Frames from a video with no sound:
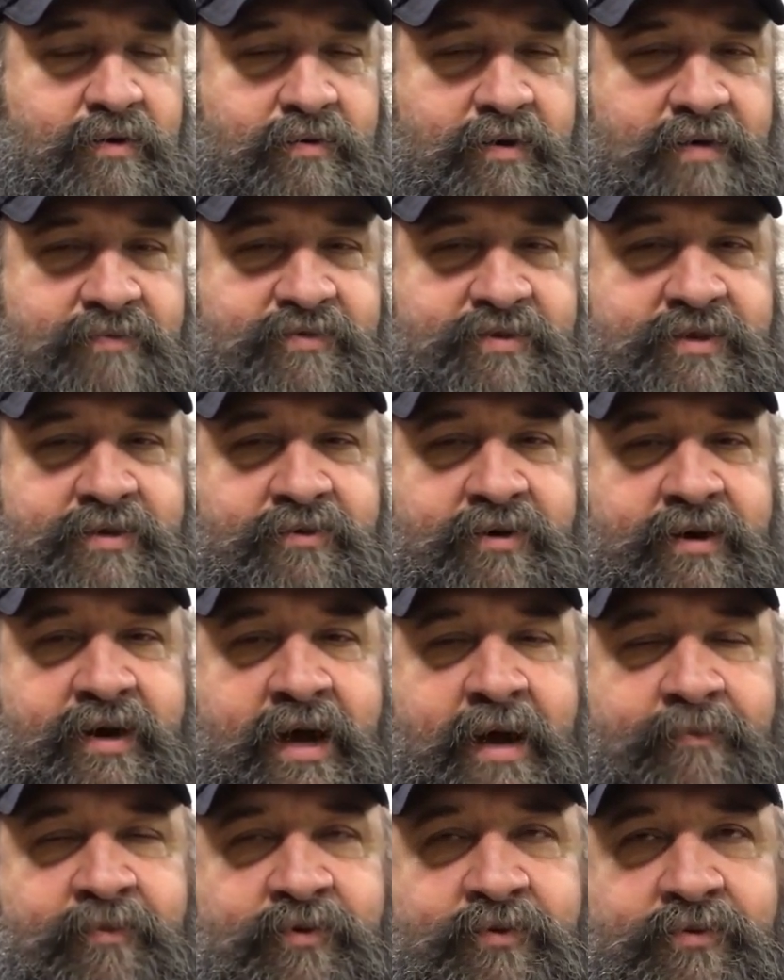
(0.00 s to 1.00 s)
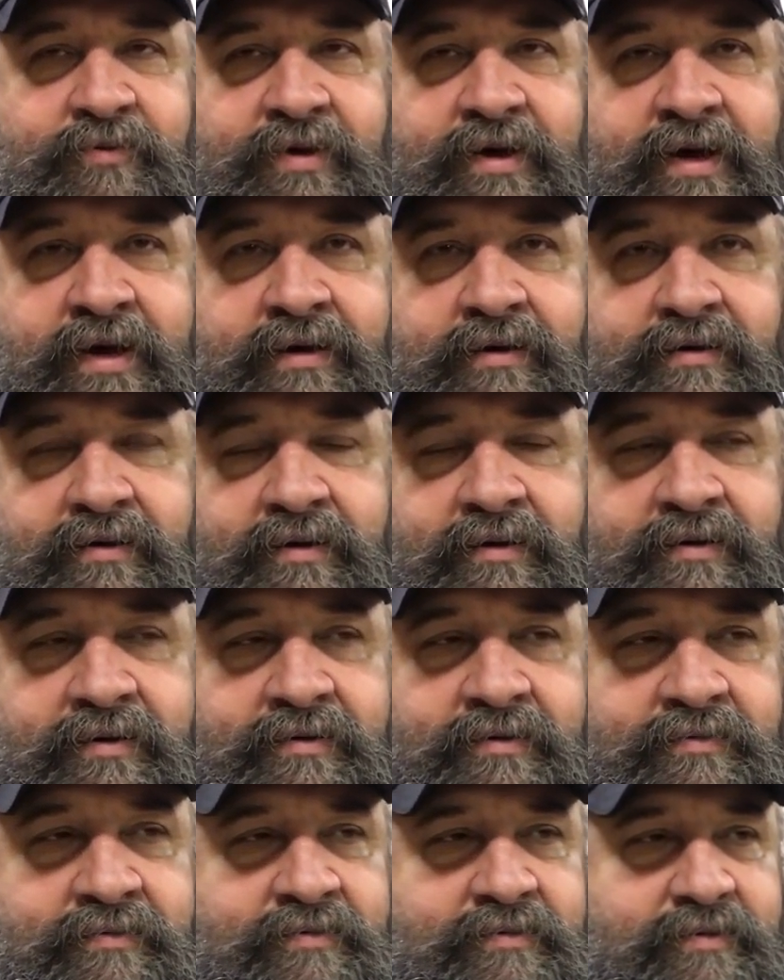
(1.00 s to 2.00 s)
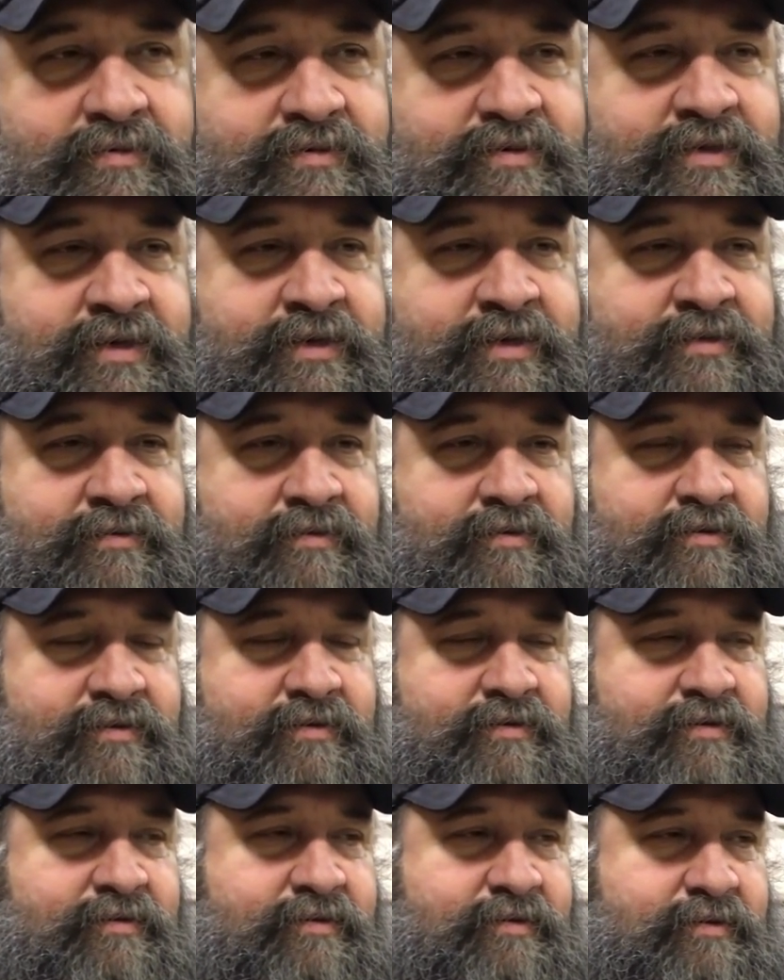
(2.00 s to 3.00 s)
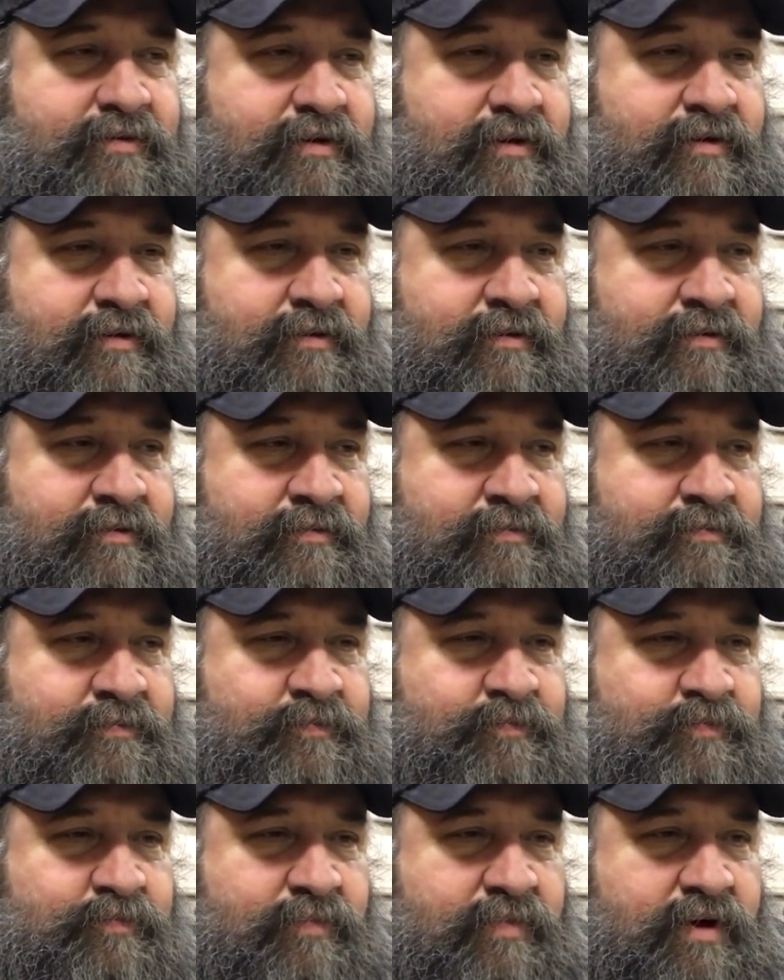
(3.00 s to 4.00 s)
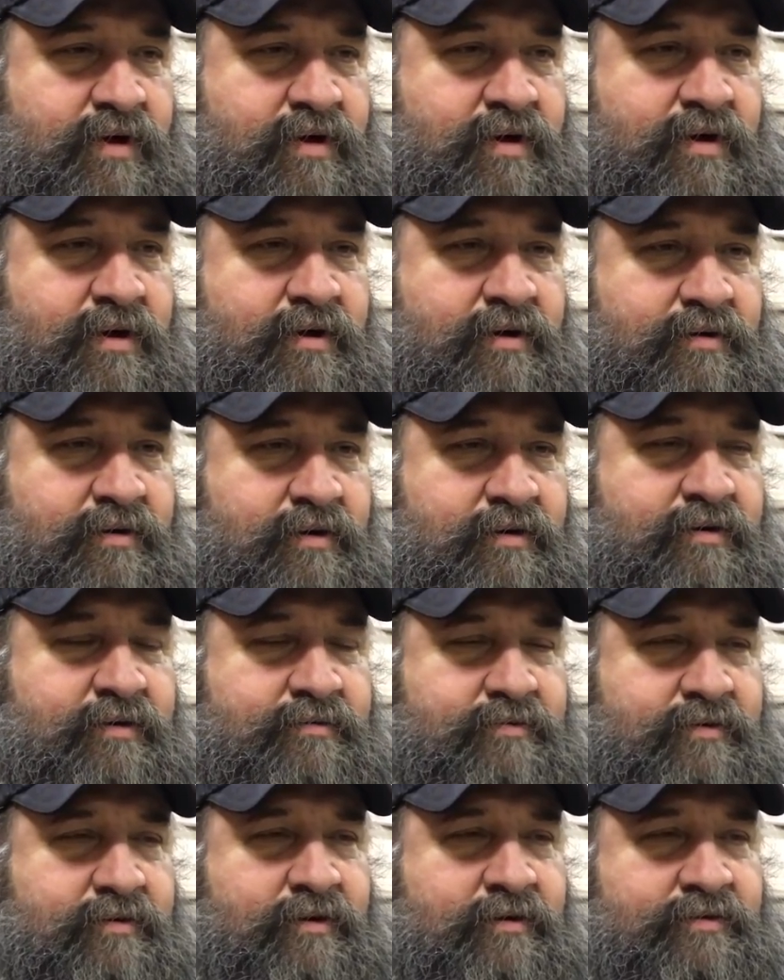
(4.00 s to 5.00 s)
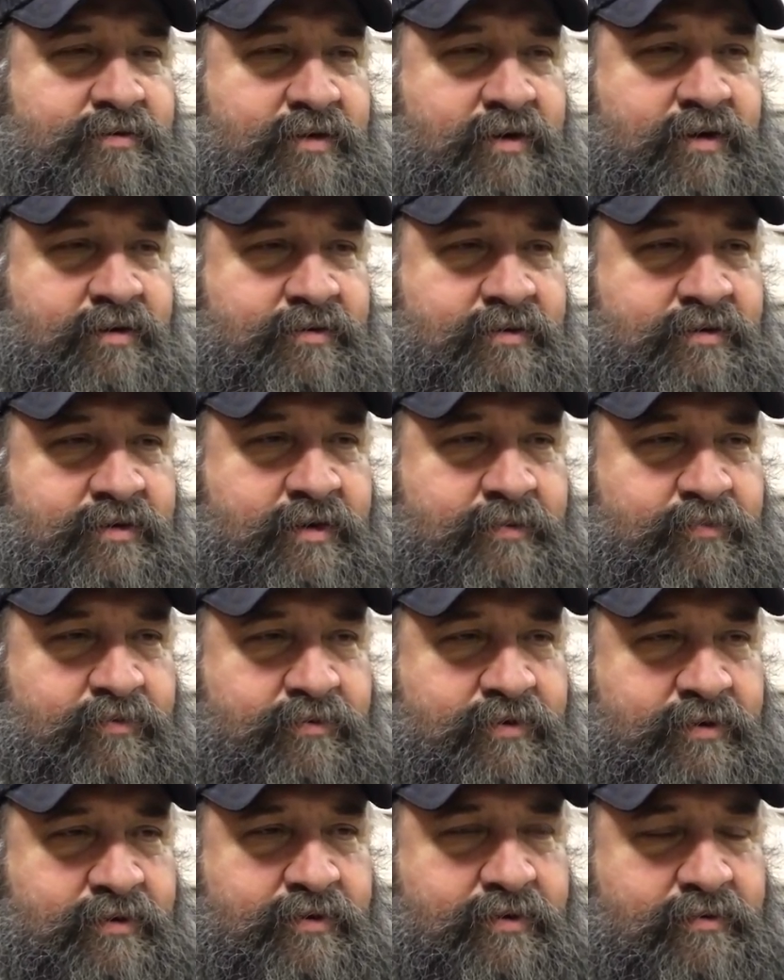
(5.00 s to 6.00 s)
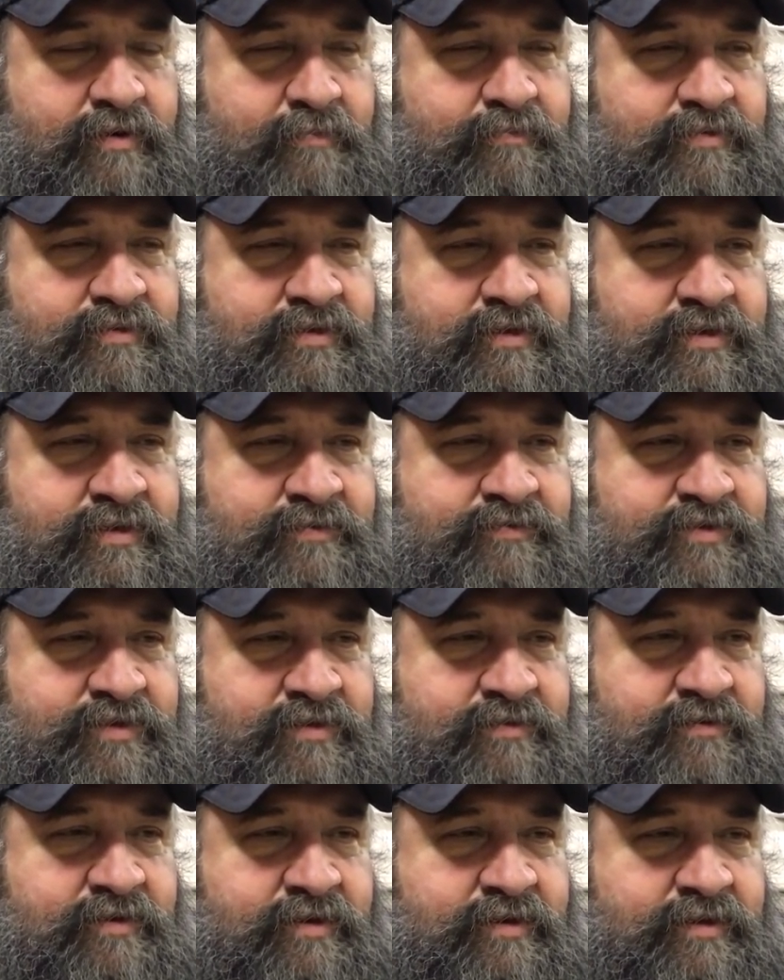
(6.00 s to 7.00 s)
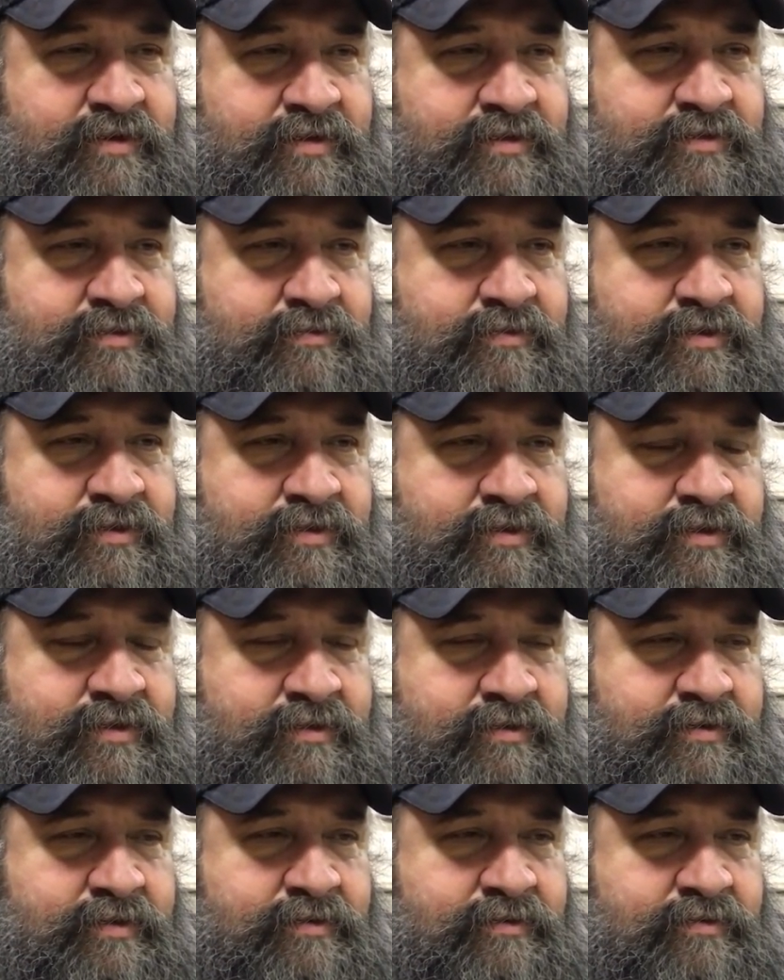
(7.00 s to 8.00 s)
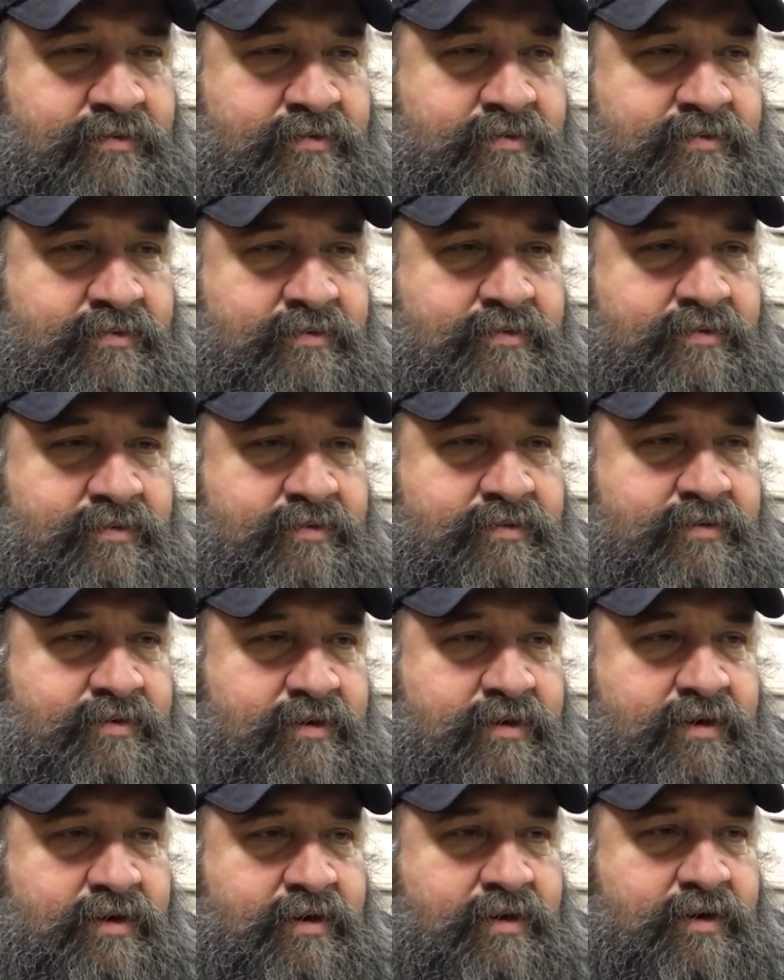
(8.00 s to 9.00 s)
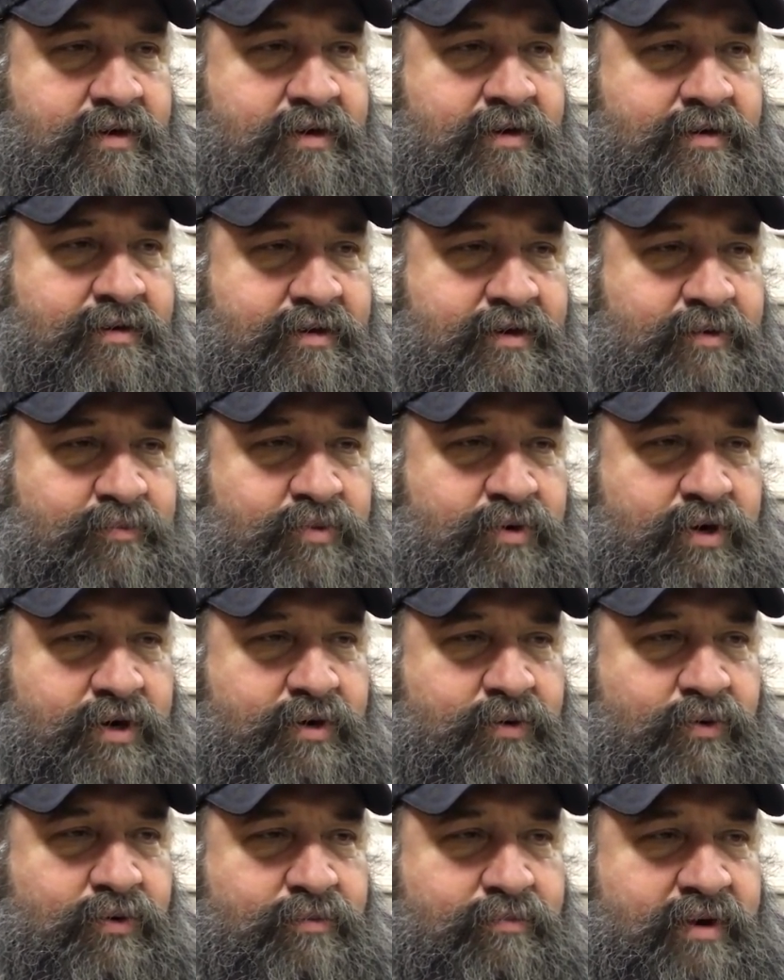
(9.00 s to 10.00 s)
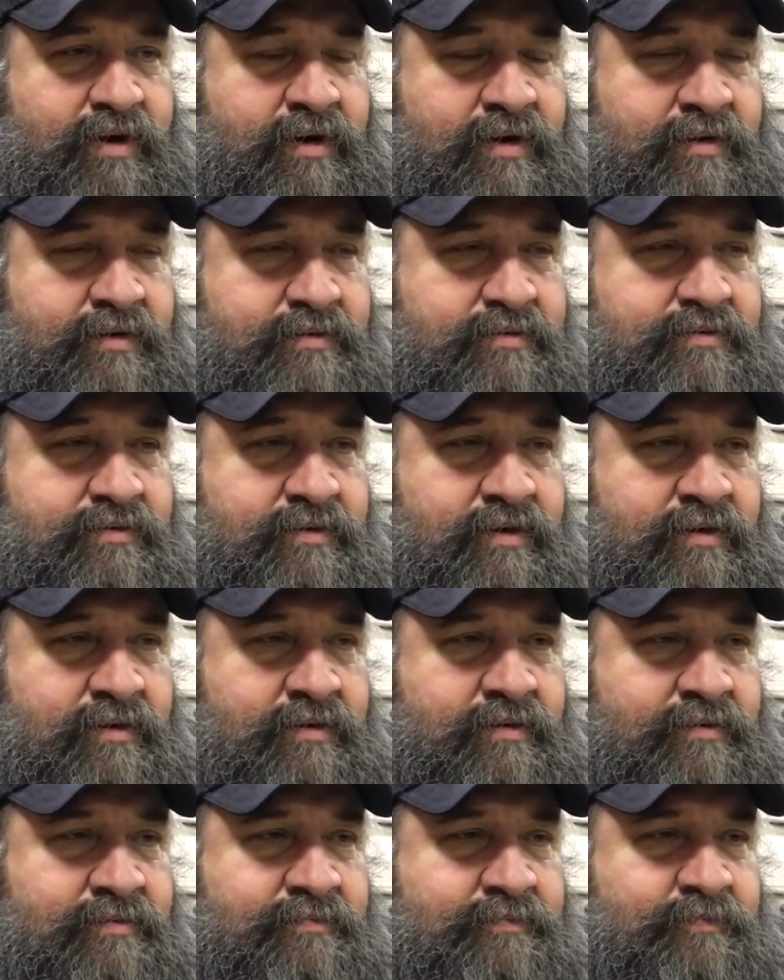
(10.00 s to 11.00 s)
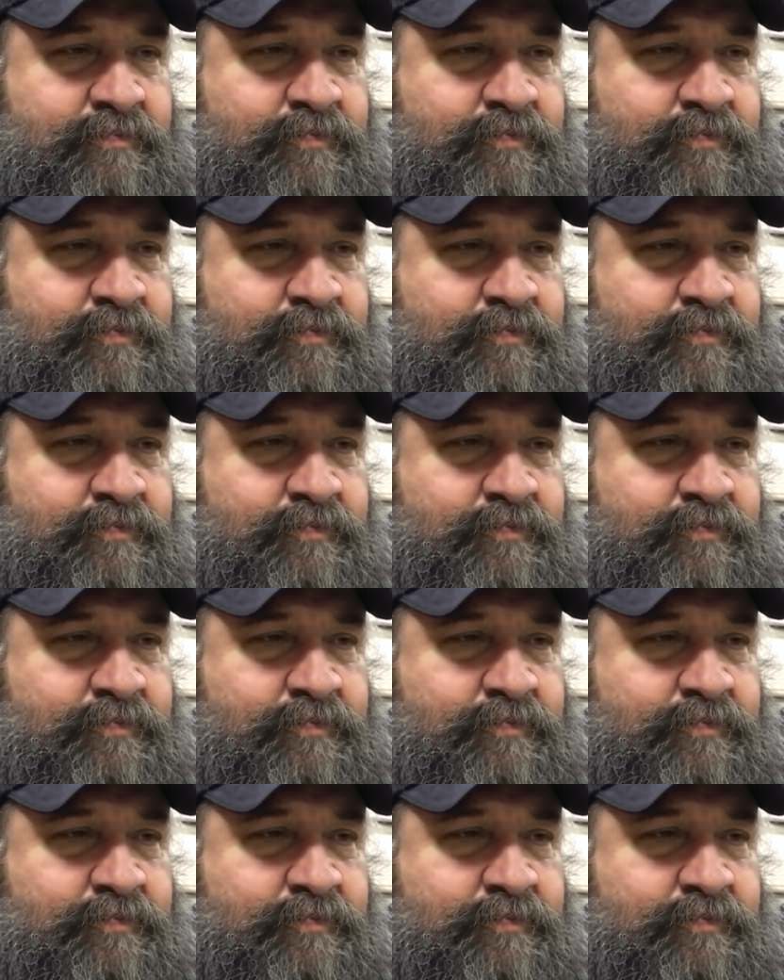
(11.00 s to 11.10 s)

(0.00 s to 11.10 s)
we'll have to see what happens with that. Uh, sent uh, called called and talked to a couple of representatives over there at Eastwood. You know, they're they're pretty cool about it, and uh,